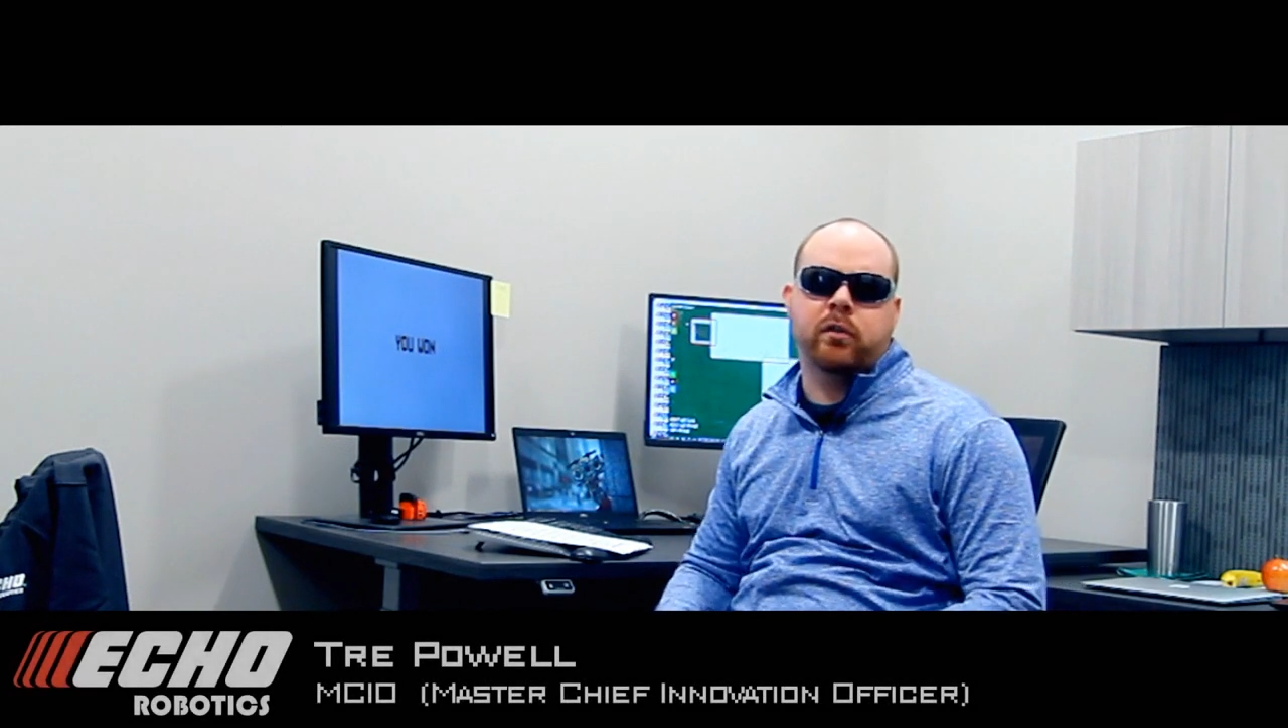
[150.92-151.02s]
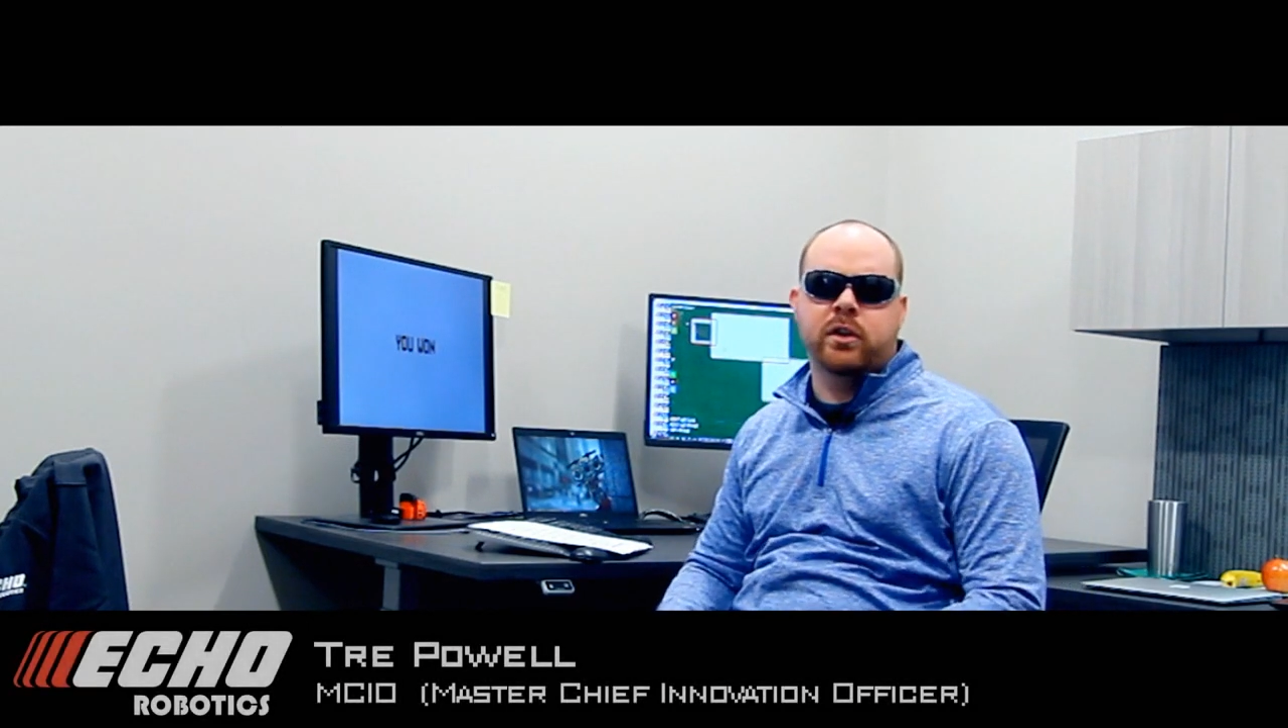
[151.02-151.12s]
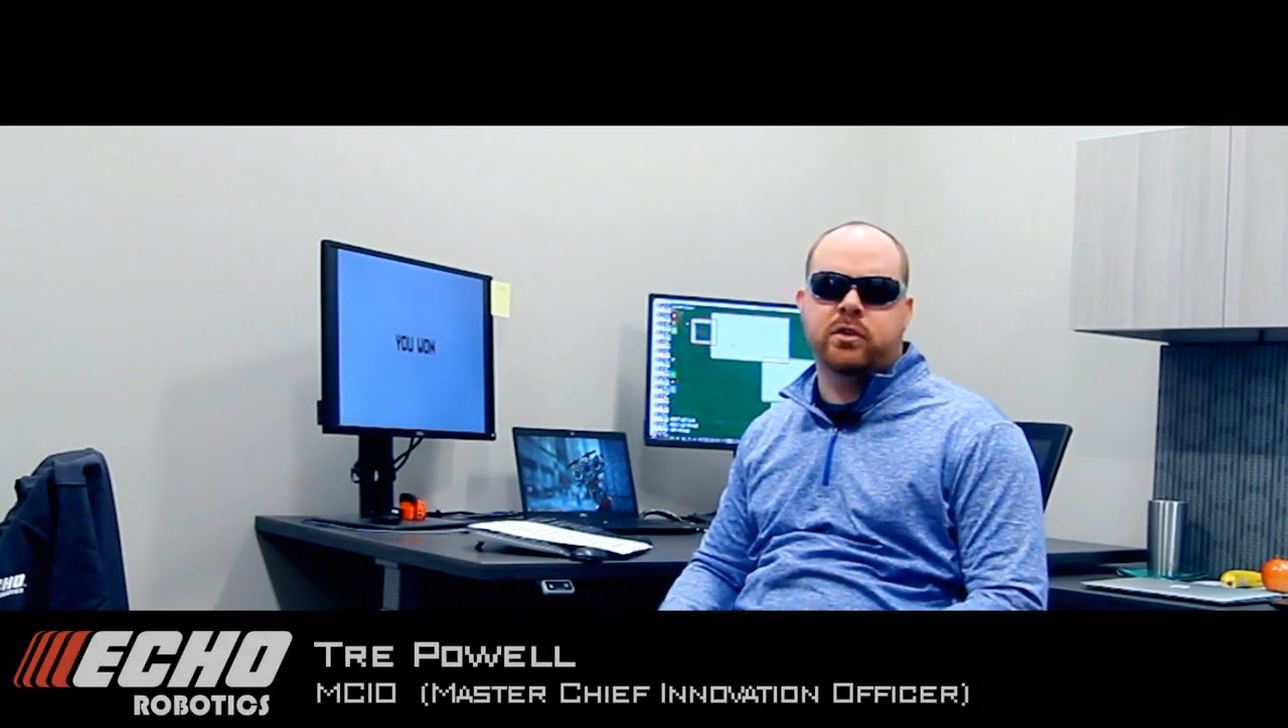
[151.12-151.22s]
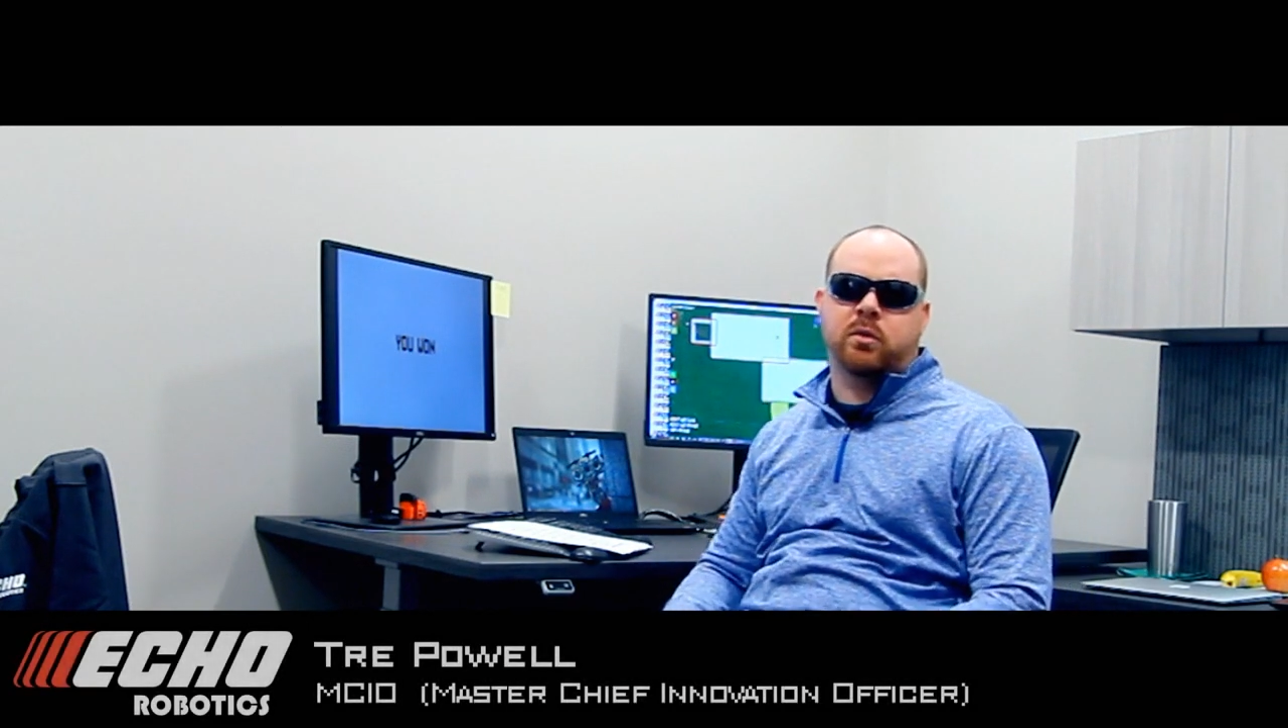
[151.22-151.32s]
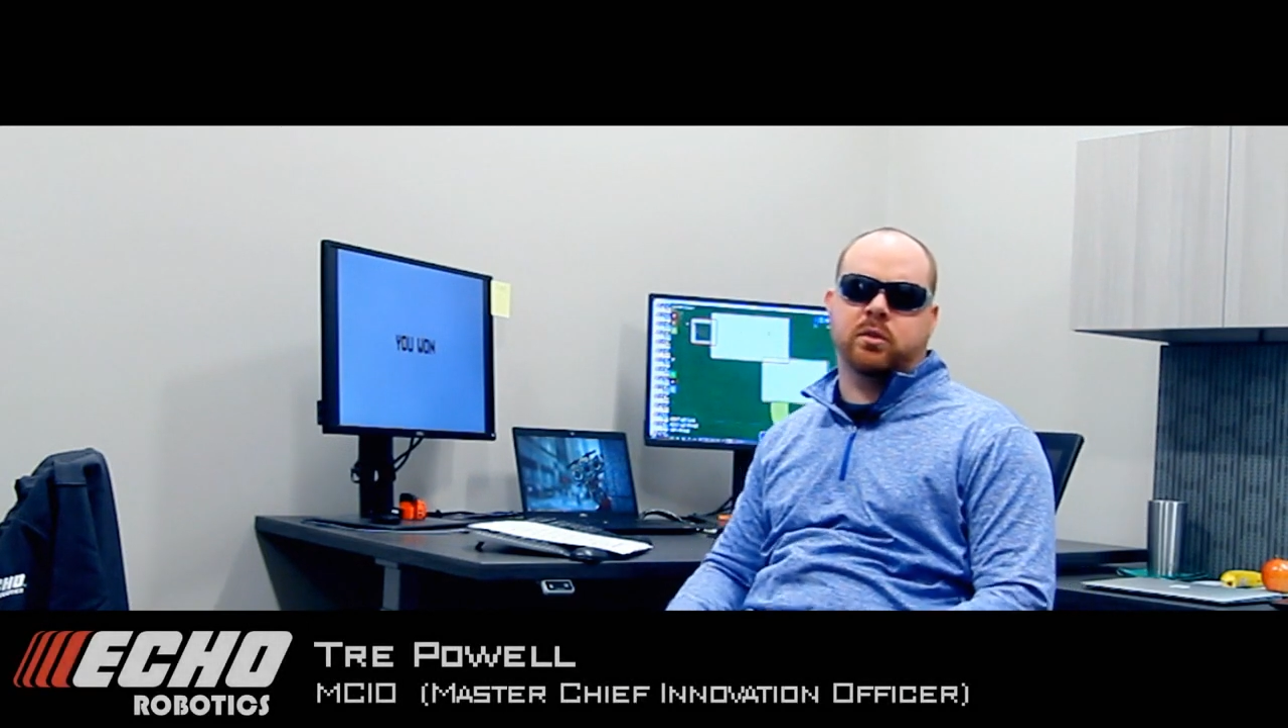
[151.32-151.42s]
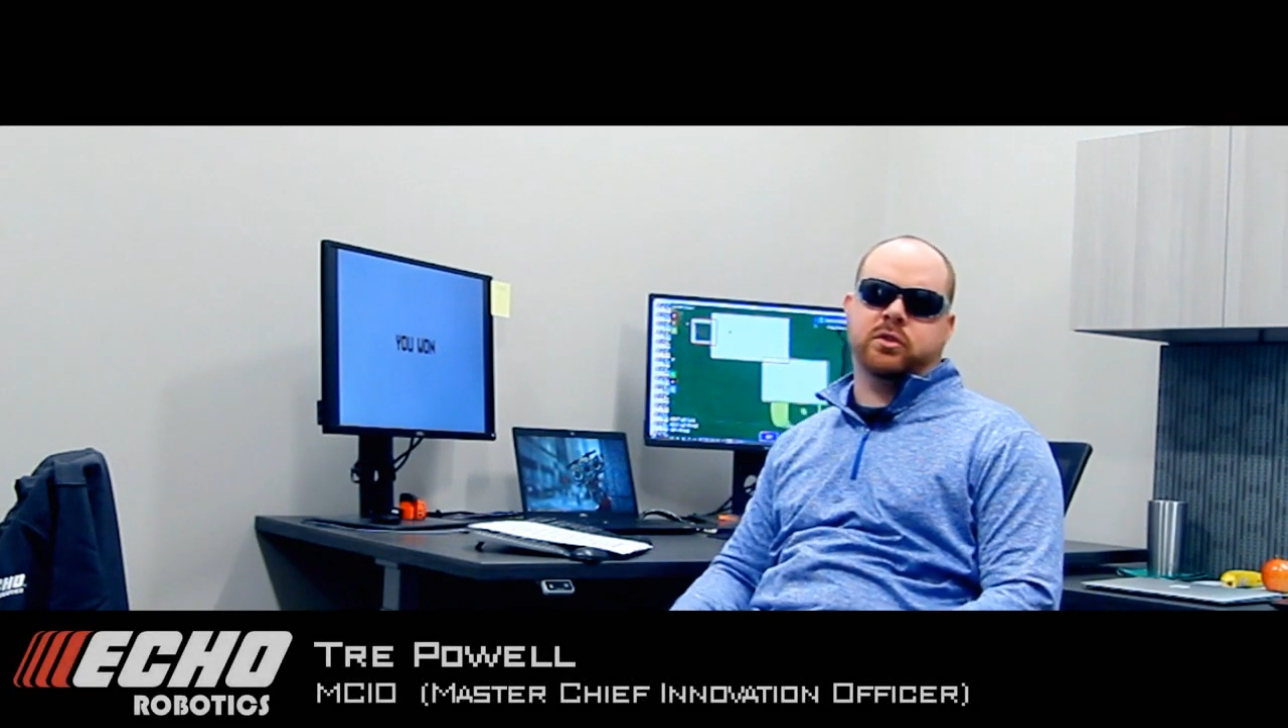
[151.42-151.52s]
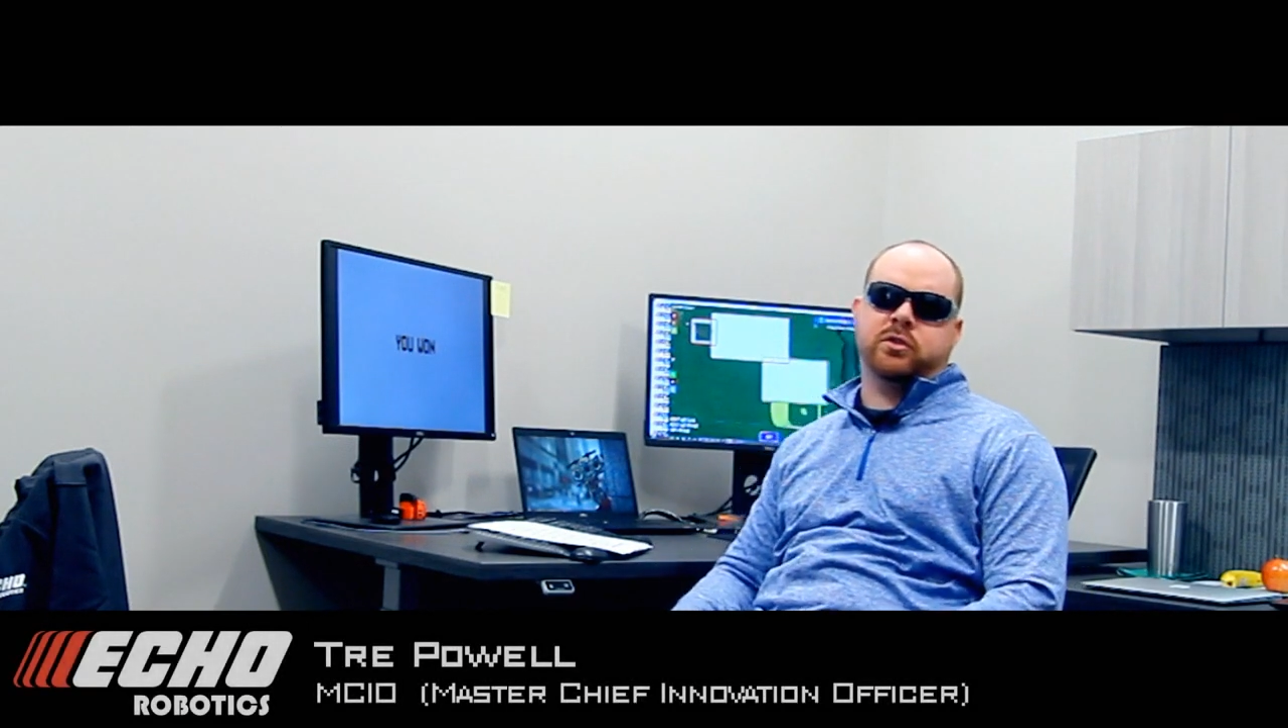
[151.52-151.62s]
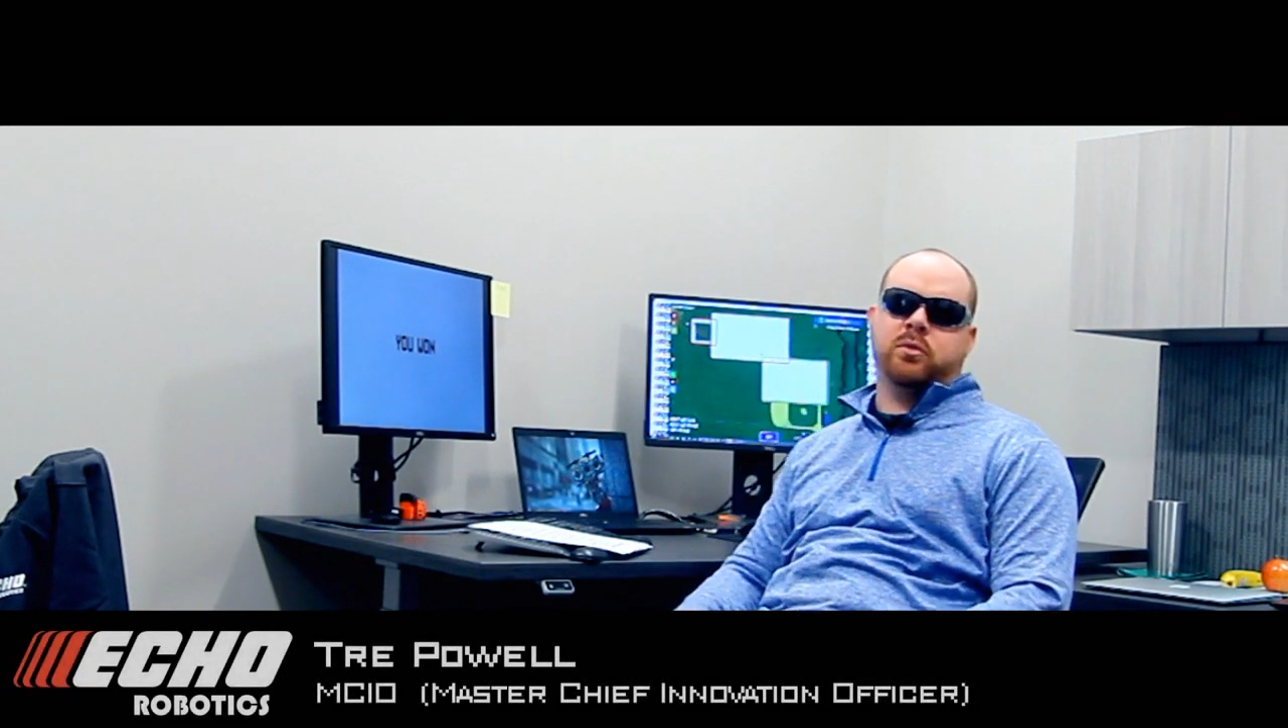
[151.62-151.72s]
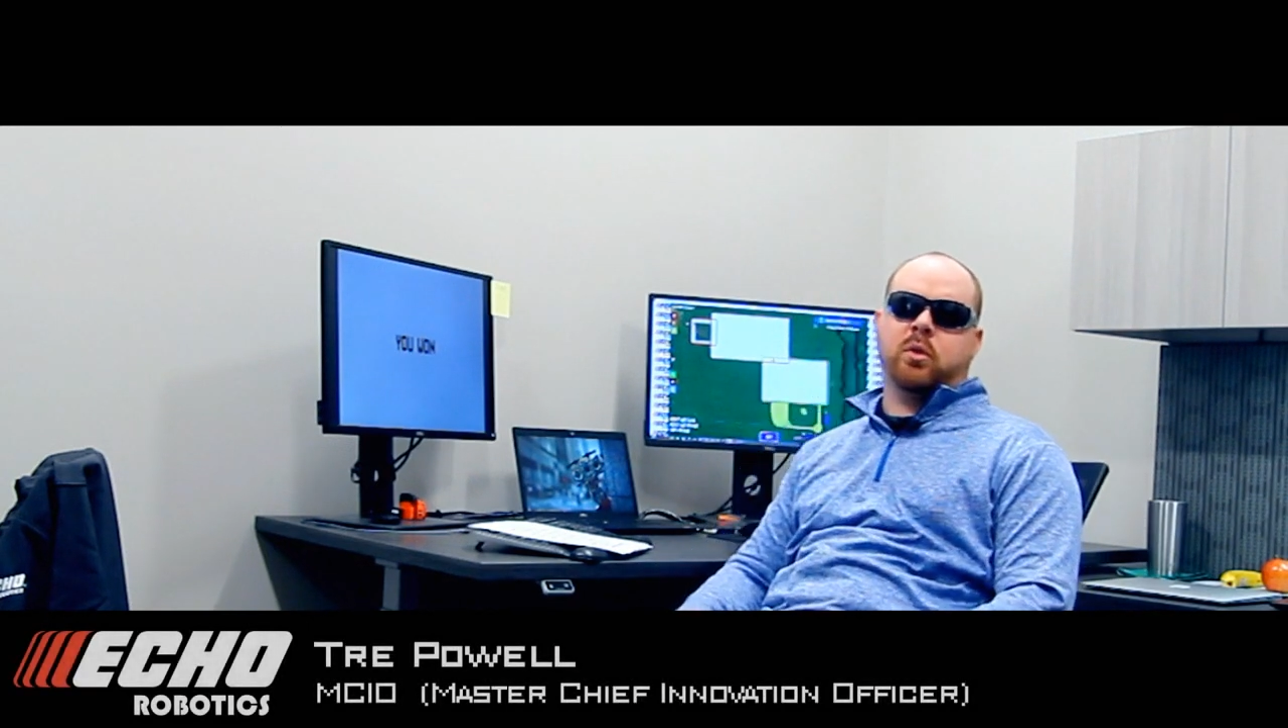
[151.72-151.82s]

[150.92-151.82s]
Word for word: their resources